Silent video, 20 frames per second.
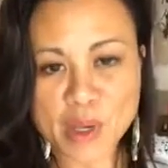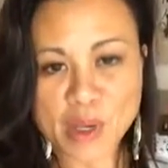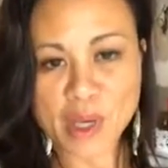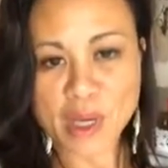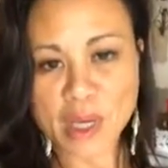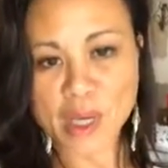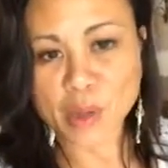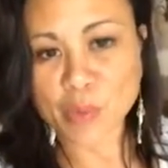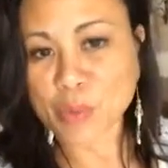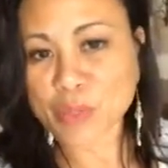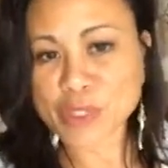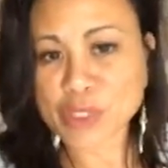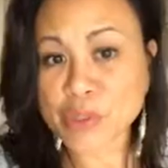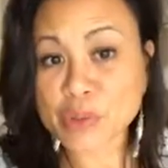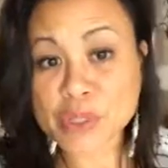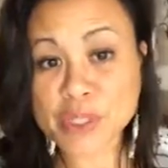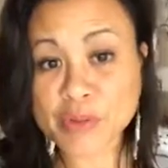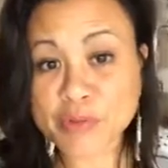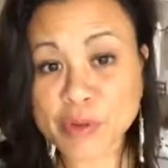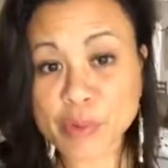uh, we do
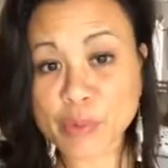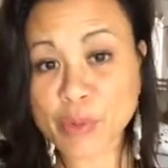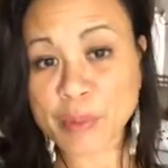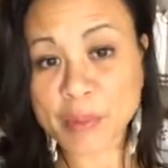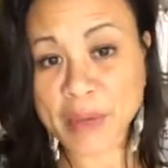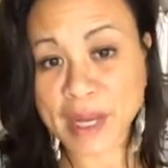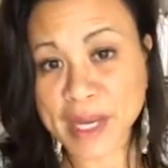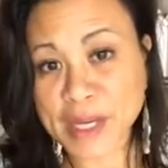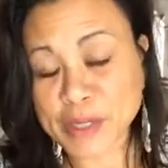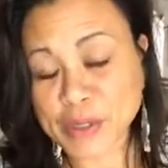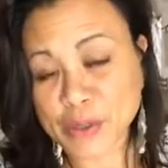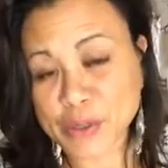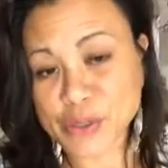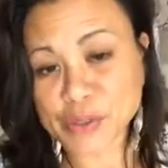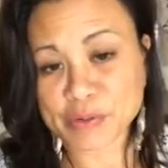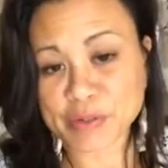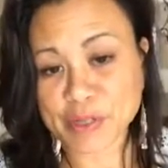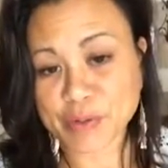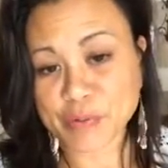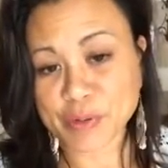different reminders
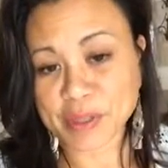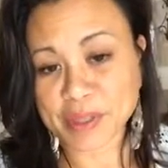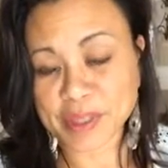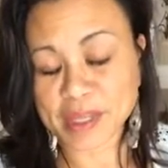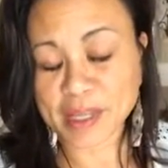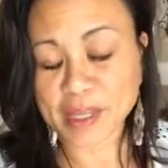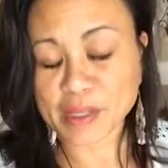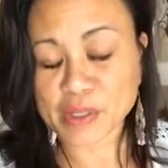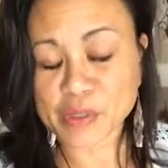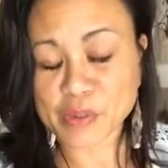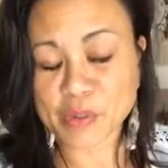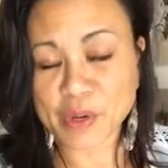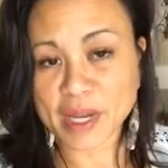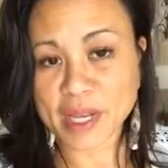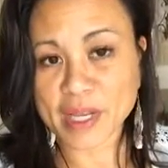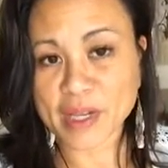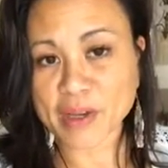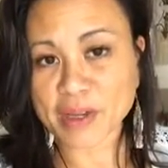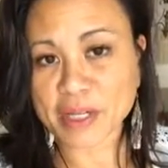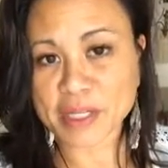of different things,
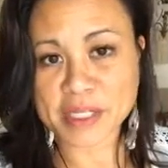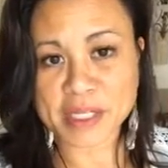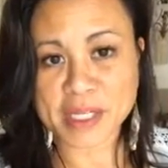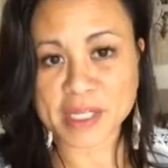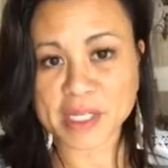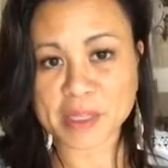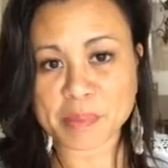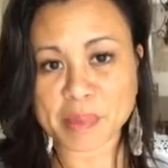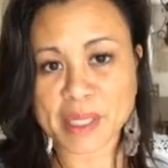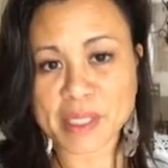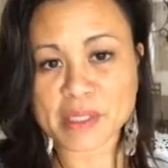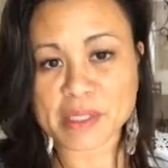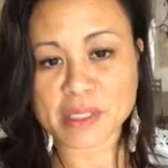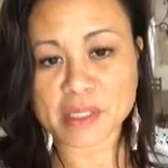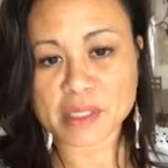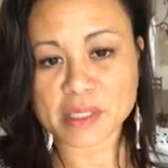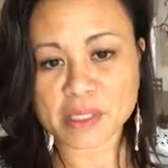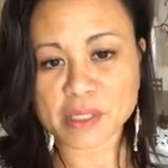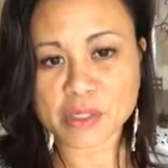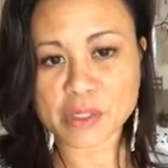right, on a daily
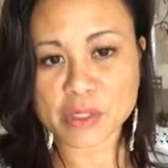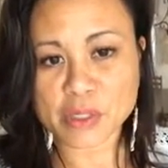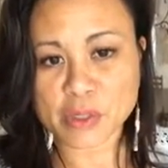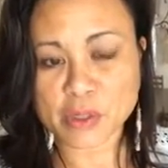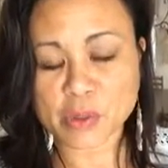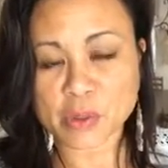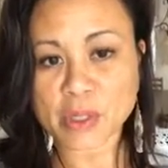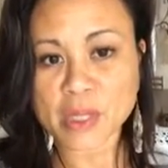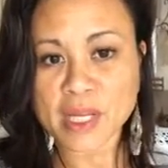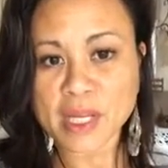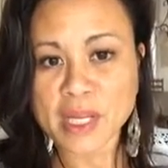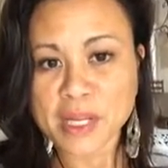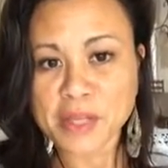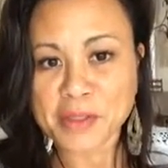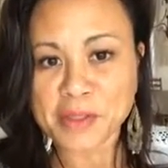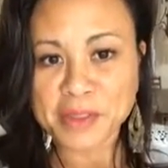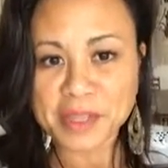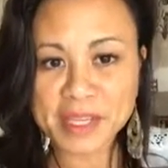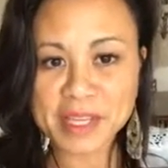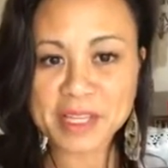basis. And so
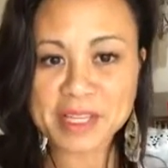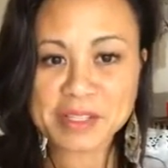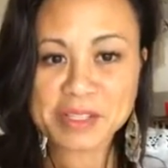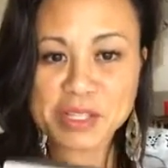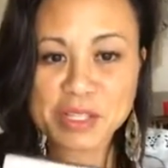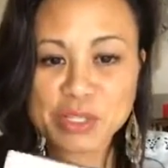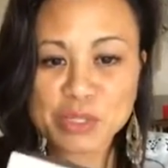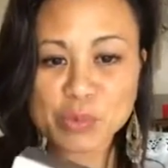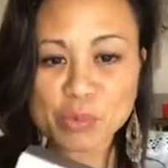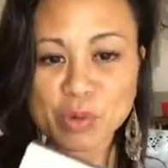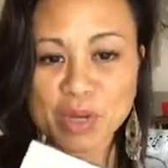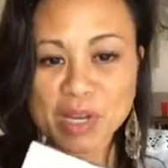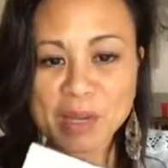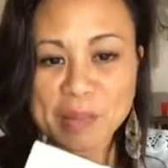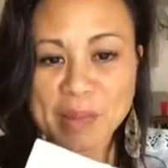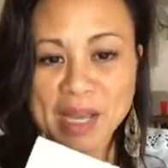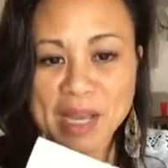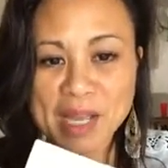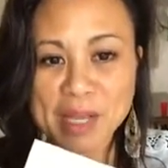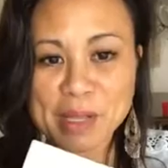this is one of
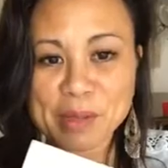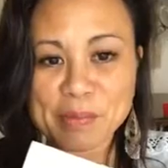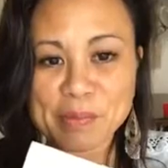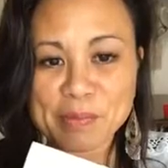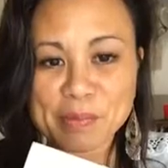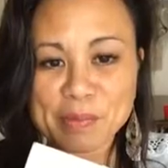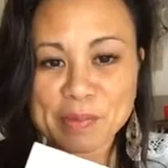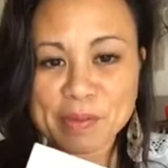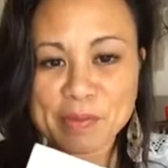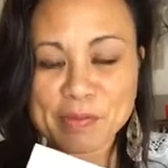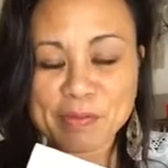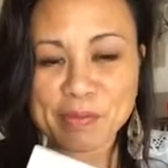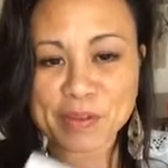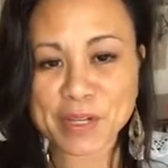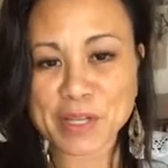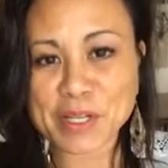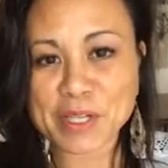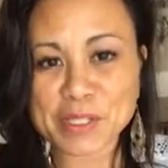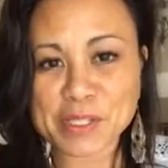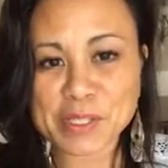my
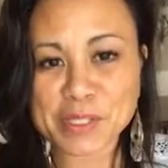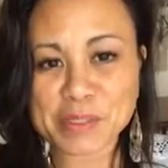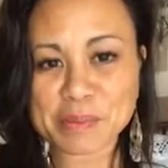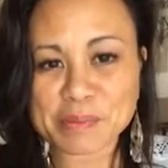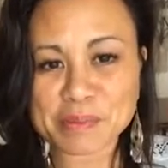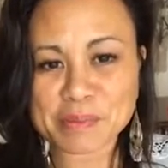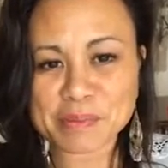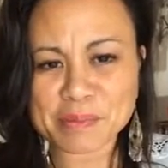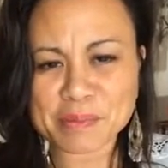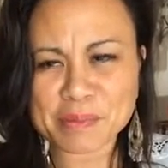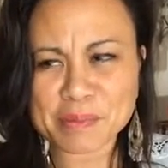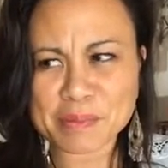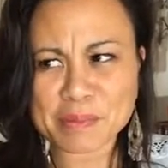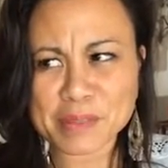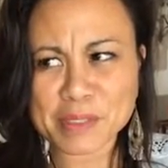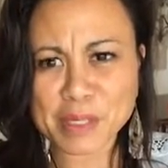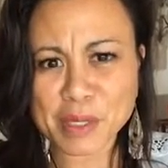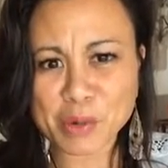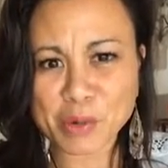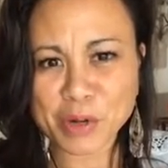funnest, is
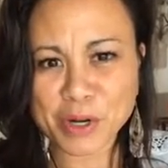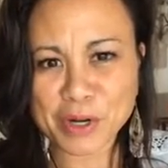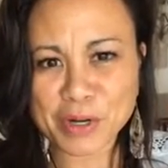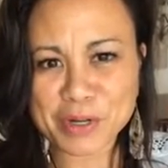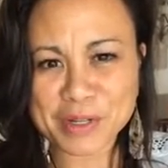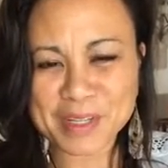that a word?